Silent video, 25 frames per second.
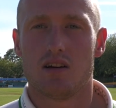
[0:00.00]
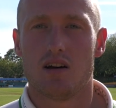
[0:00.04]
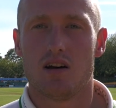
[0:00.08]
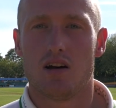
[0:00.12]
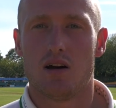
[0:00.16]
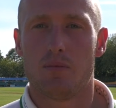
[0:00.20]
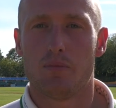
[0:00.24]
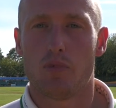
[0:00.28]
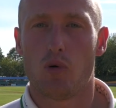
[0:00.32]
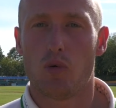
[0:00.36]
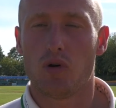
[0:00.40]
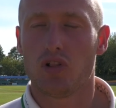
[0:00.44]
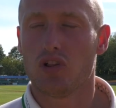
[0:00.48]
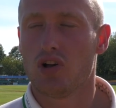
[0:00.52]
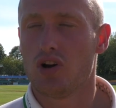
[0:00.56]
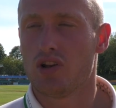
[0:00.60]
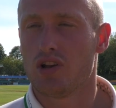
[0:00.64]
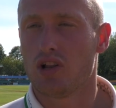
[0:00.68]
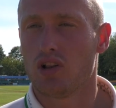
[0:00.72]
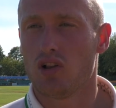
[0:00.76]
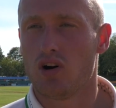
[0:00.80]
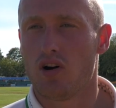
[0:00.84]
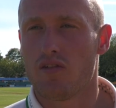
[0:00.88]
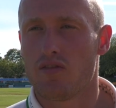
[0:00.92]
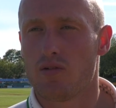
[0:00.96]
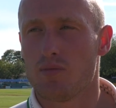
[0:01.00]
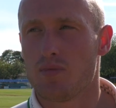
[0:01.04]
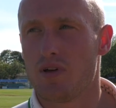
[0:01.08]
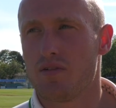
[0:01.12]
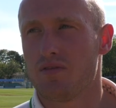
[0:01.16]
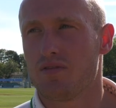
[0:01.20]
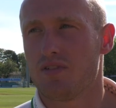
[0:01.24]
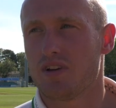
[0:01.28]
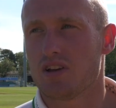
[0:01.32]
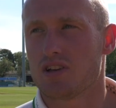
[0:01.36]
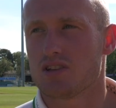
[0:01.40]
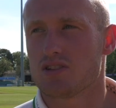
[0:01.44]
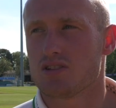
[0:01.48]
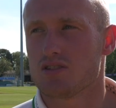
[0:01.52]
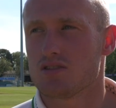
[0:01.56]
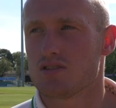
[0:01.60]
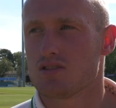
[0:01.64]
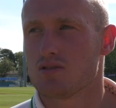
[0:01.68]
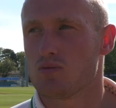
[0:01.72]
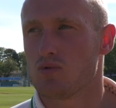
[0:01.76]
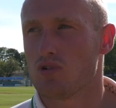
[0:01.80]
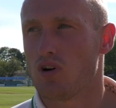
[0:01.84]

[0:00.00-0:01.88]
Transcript: Um, but we learned a lot from them fixtures.